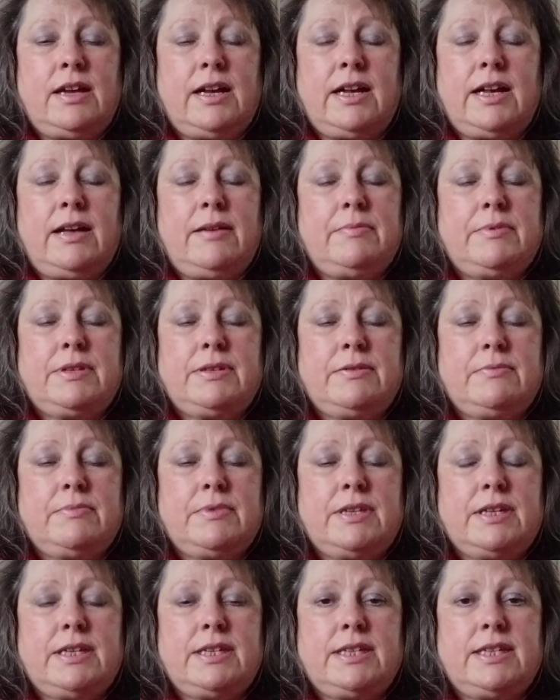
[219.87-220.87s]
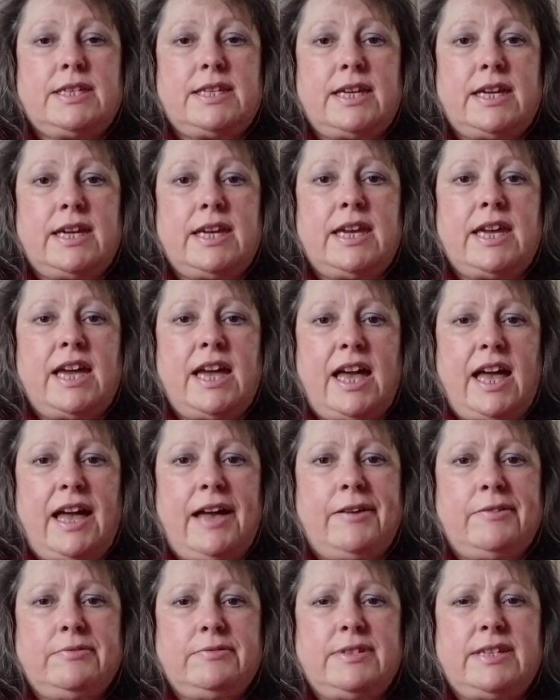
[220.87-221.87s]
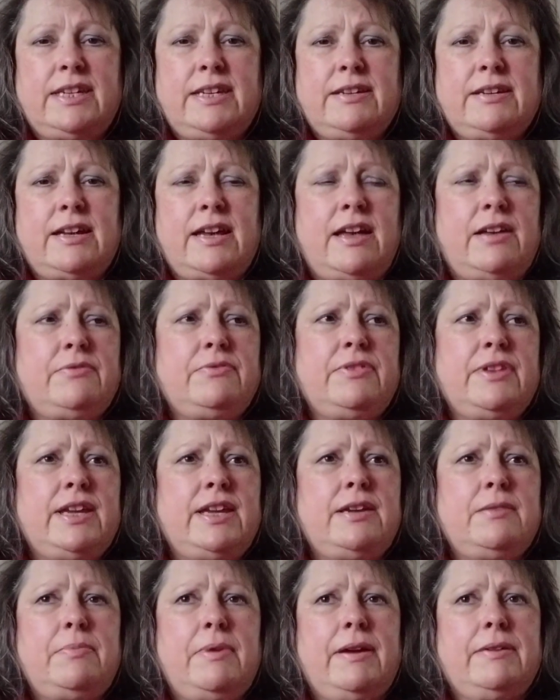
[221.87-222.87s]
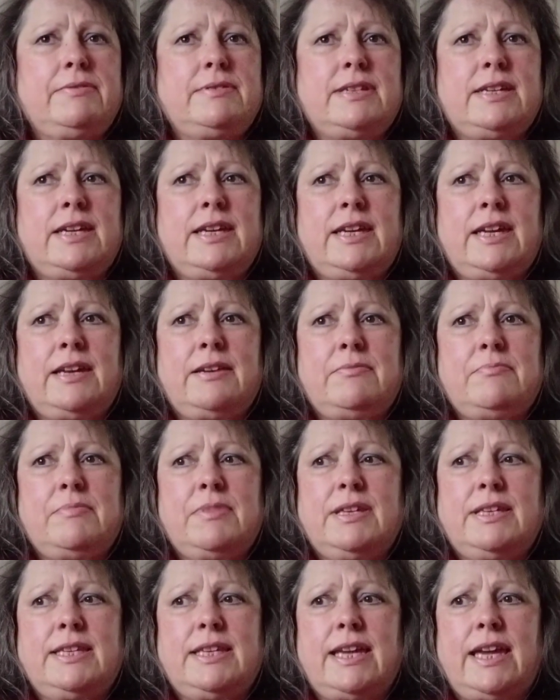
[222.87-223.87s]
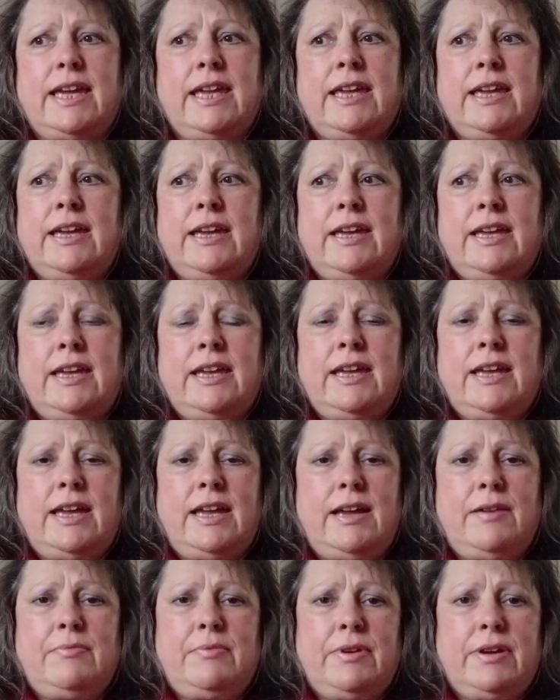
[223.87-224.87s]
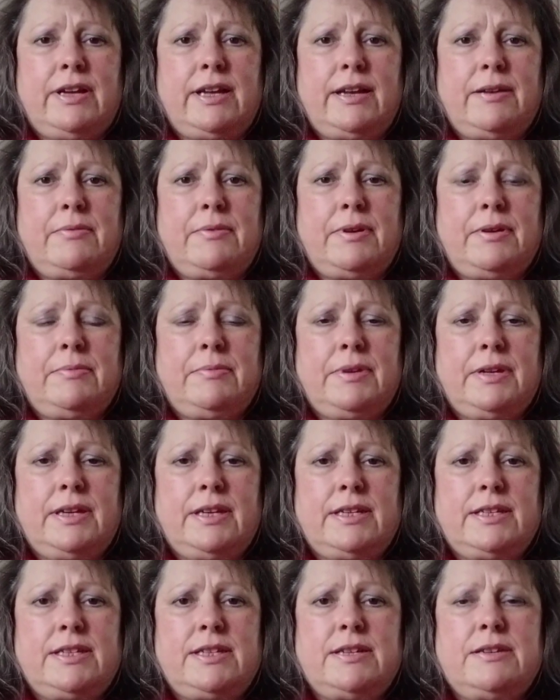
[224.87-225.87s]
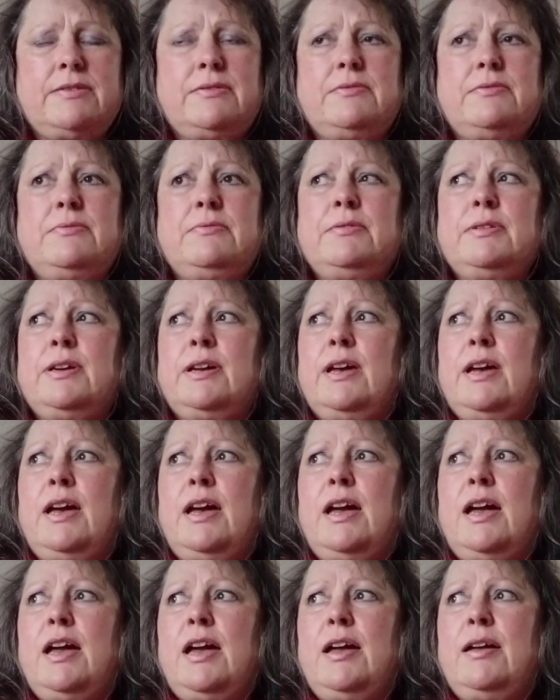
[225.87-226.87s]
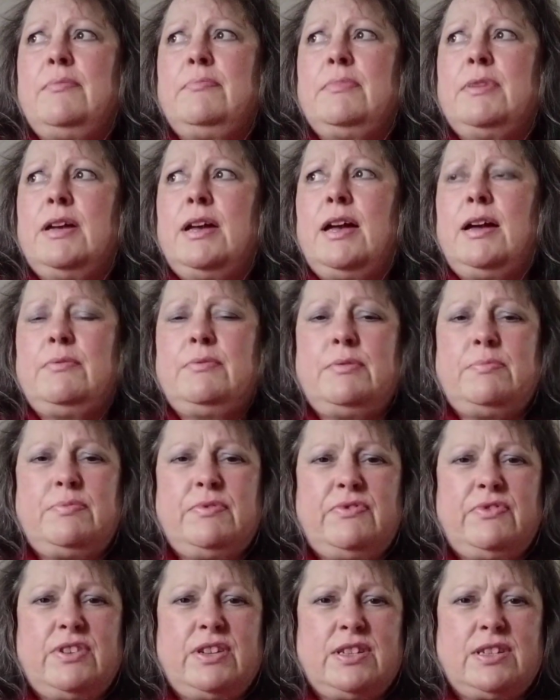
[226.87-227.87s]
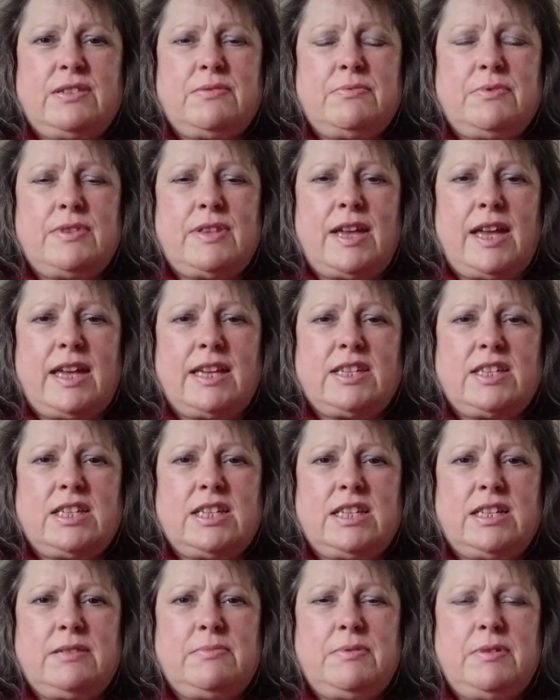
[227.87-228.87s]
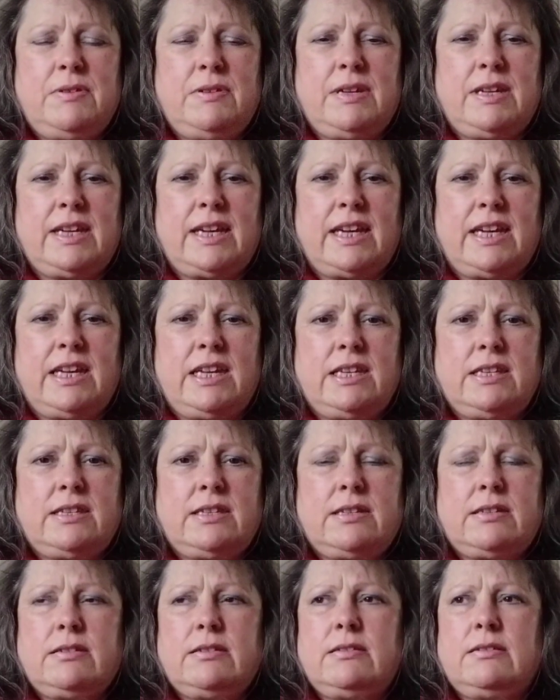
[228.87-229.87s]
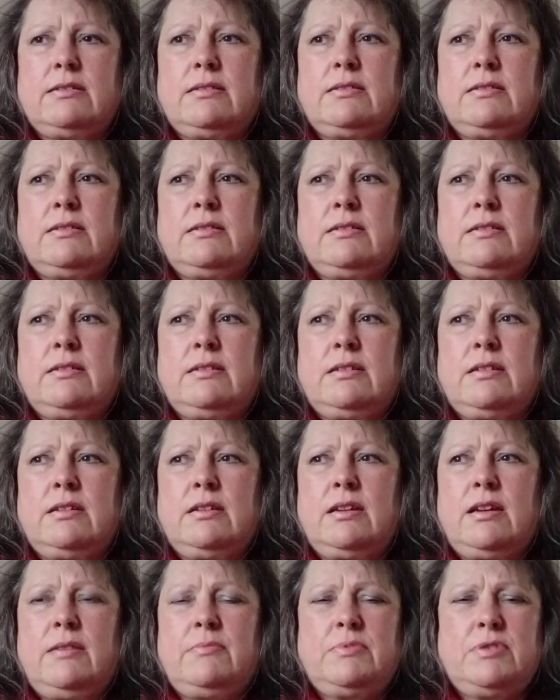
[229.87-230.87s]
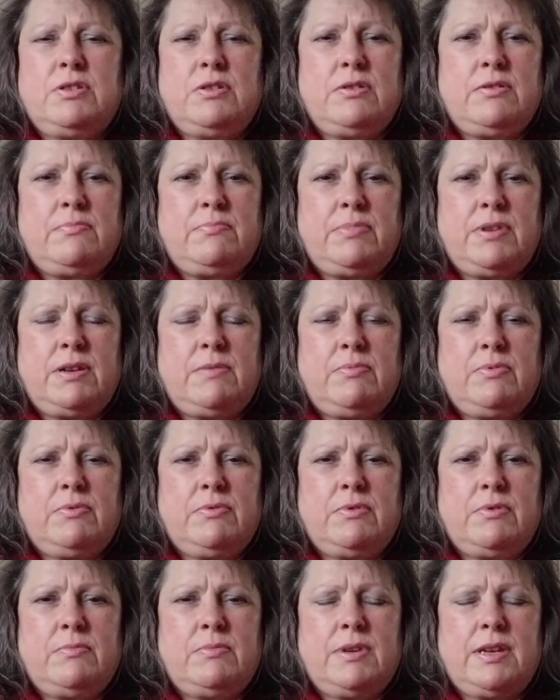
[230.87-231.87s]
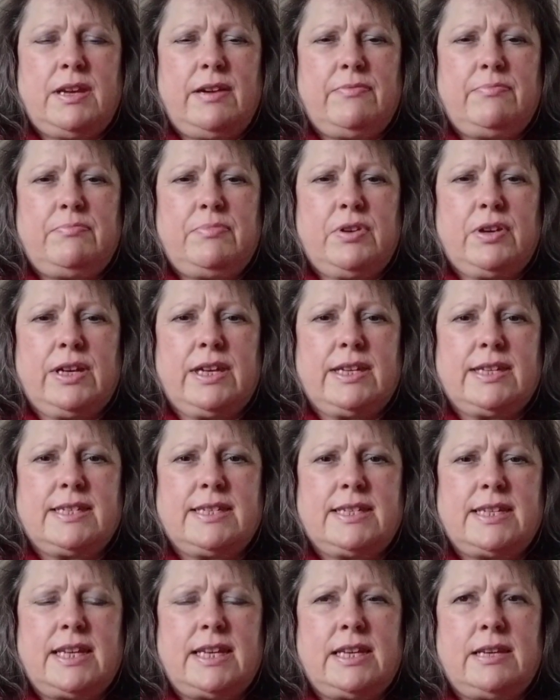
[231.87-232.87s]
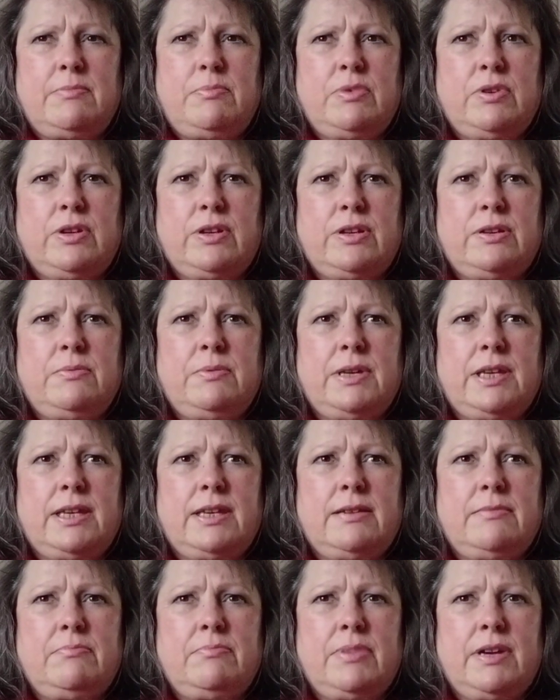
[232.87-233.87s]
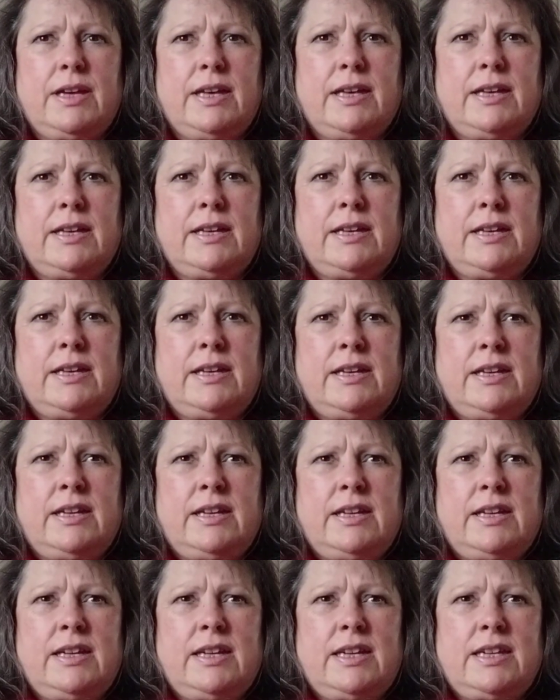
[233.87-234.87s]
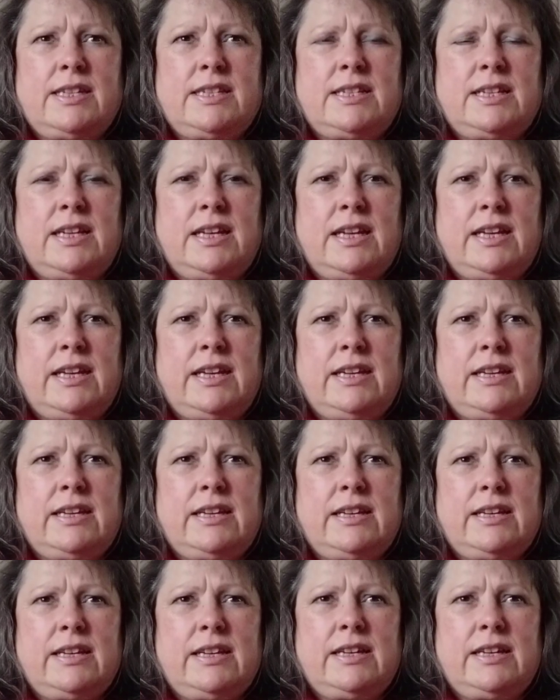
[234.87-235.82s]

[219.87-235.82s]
I can't be doing with it today. I'll think about it again on Monday and work out what I'm going to do. I would prefer someone that actually communicates. I'm sure people normally have bookings and they book you in, but it's like,